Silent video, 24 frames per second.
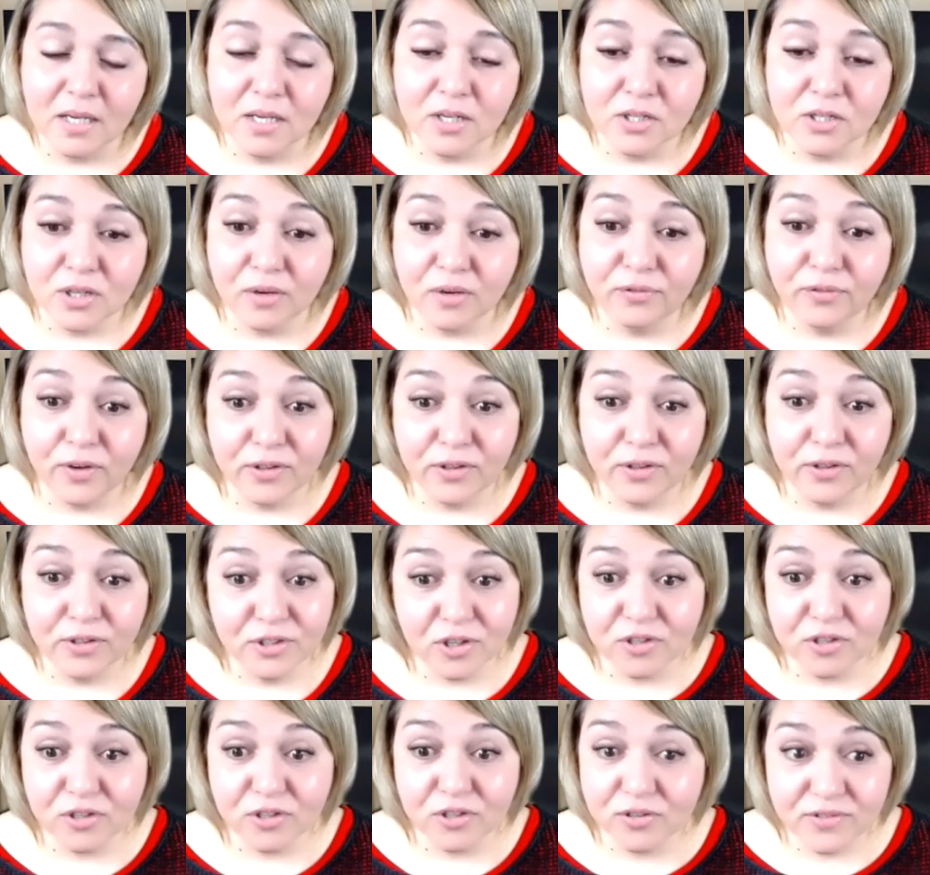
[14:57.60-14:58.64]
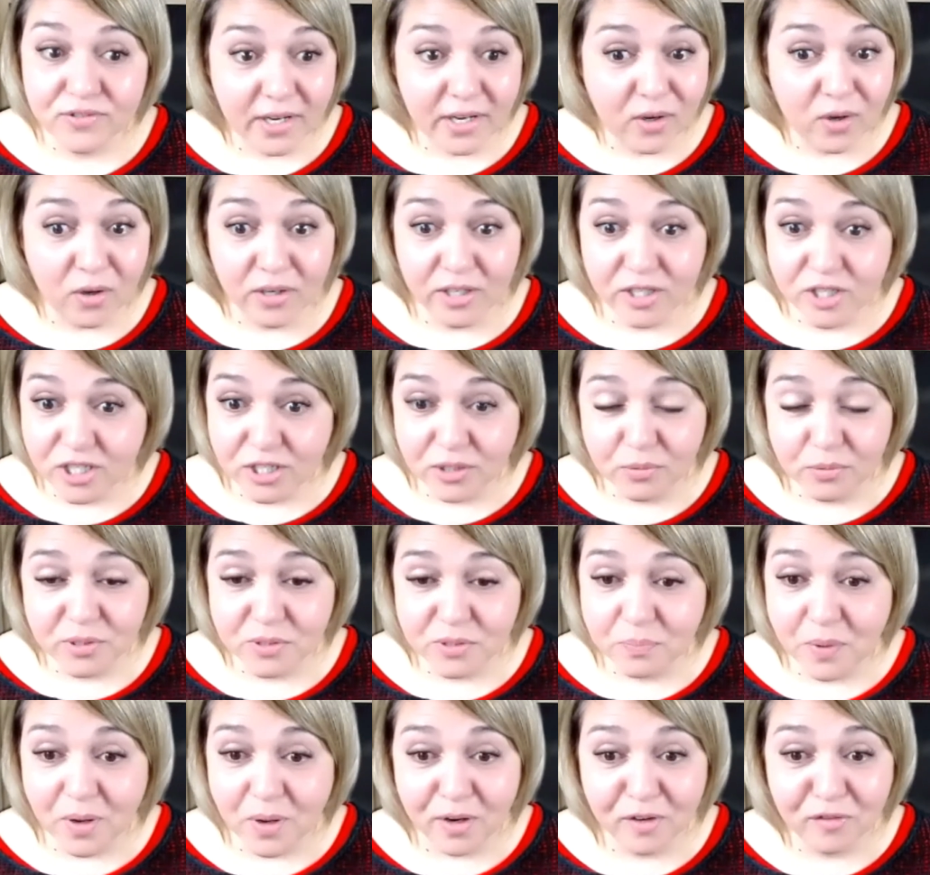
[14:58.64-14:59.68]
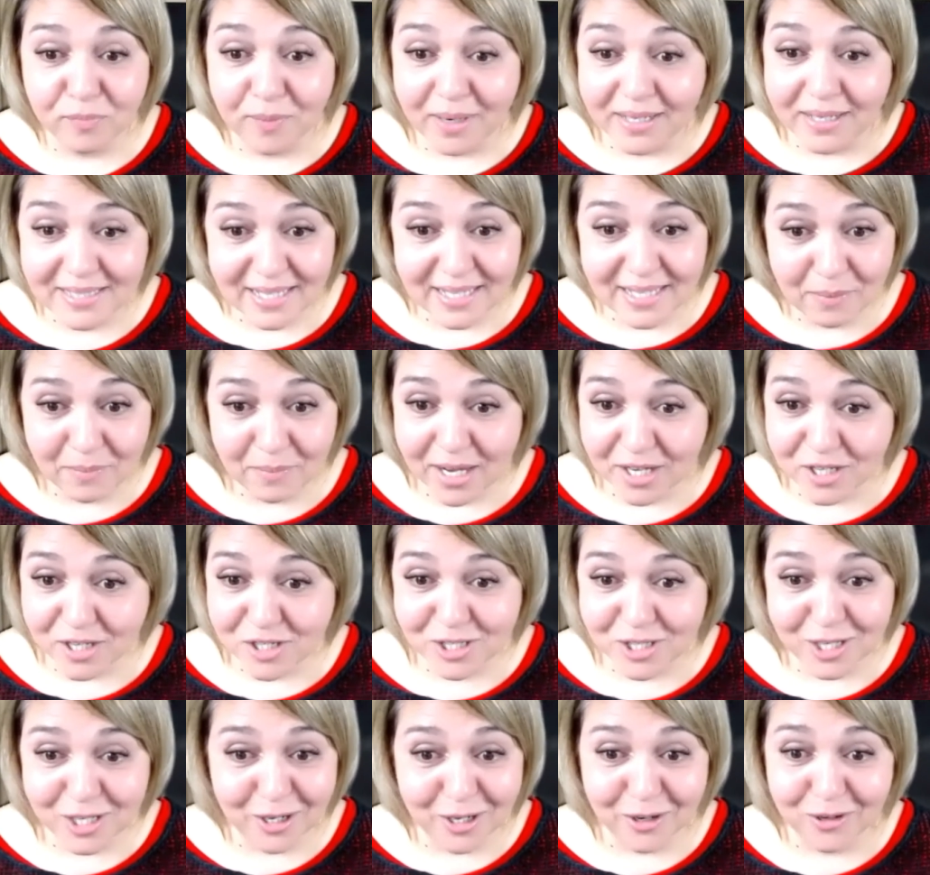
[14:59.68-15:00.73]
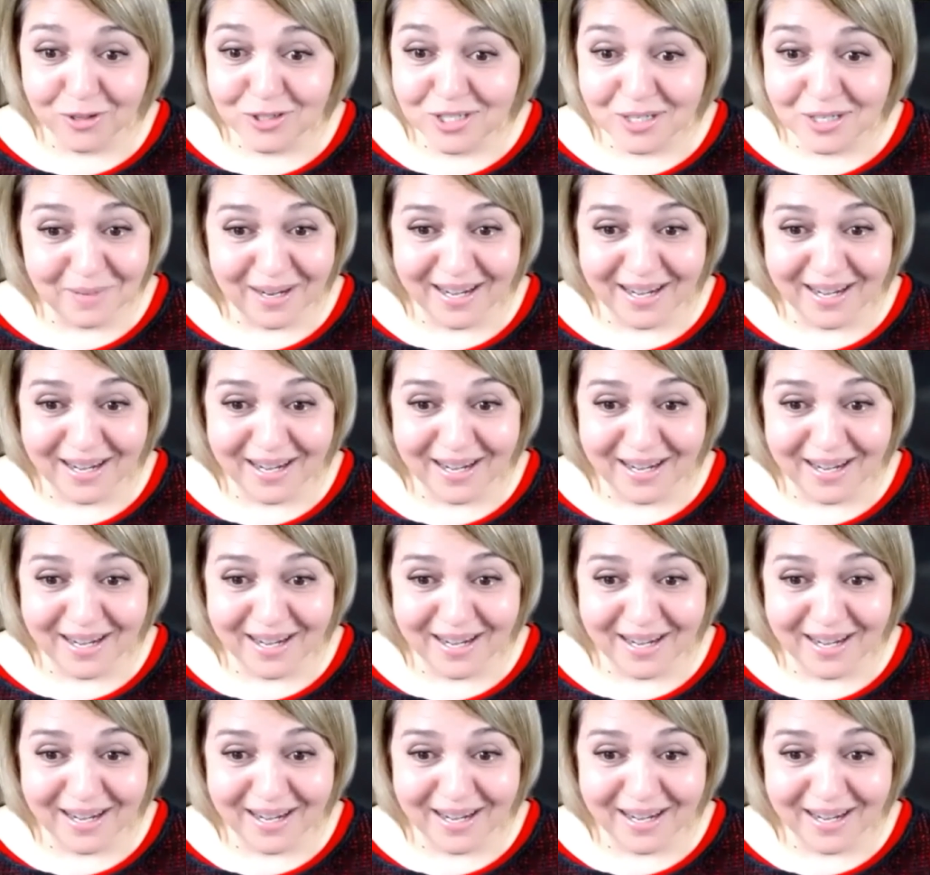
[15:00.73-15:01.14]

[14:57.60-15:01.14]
So I phoned a doctor of psychology who was part of my team, actually coaching my